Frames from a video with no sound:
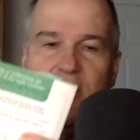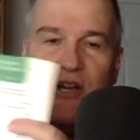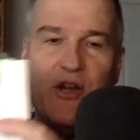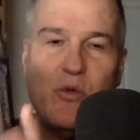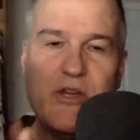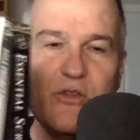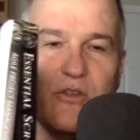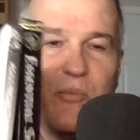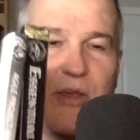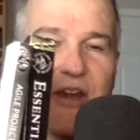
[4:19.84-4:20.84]
you know, when you
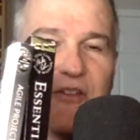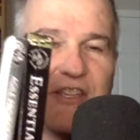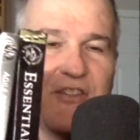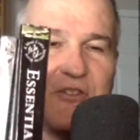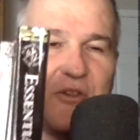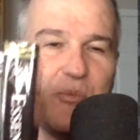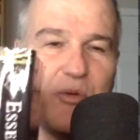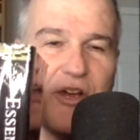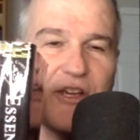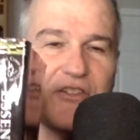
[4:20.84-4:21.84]
compare these two
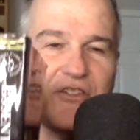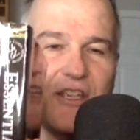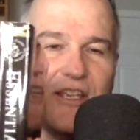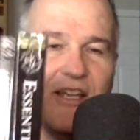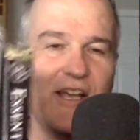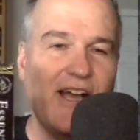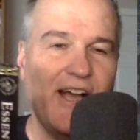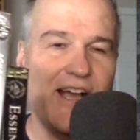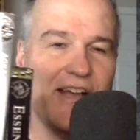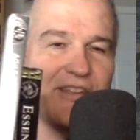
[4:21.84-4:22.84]
books,
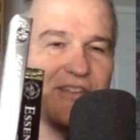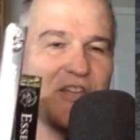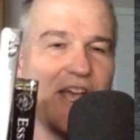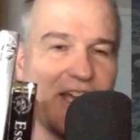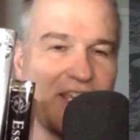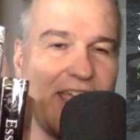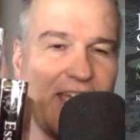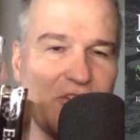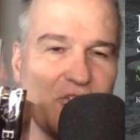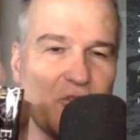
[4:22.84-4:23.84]
uh, uh,
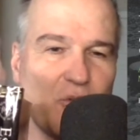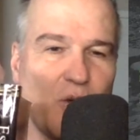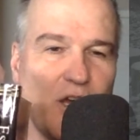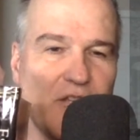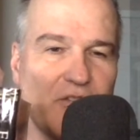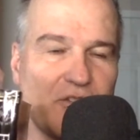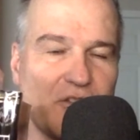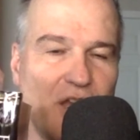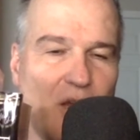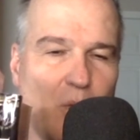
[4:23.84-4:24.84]
Ken's was
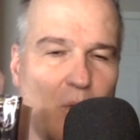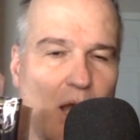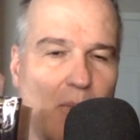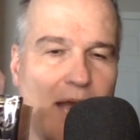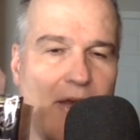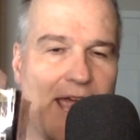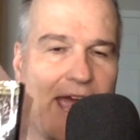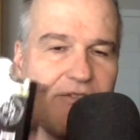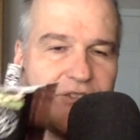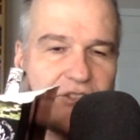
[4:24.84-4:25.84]
uh, about
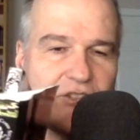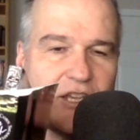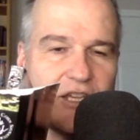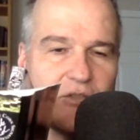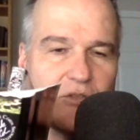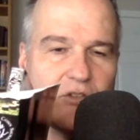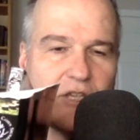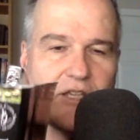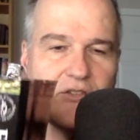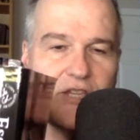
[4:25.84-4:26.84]
half as thick as,
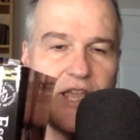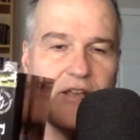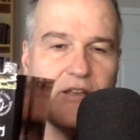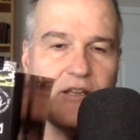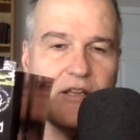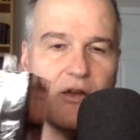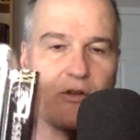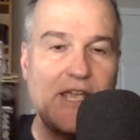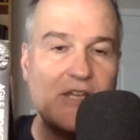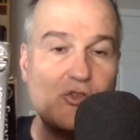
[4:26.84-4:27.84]
as Ken,
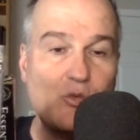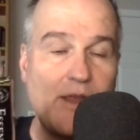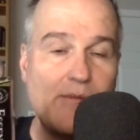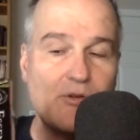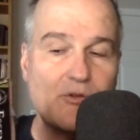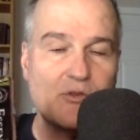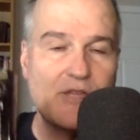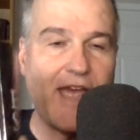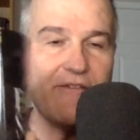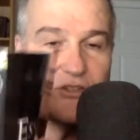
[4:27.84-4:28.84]
Ken Schwaber's was
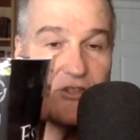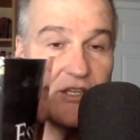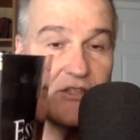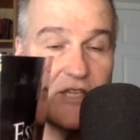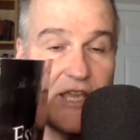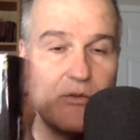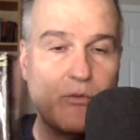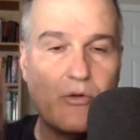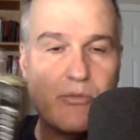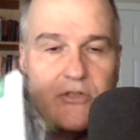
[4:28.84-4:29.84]
half as thick as Ken
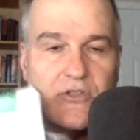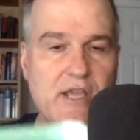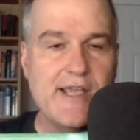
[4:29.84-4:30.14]
Rubin's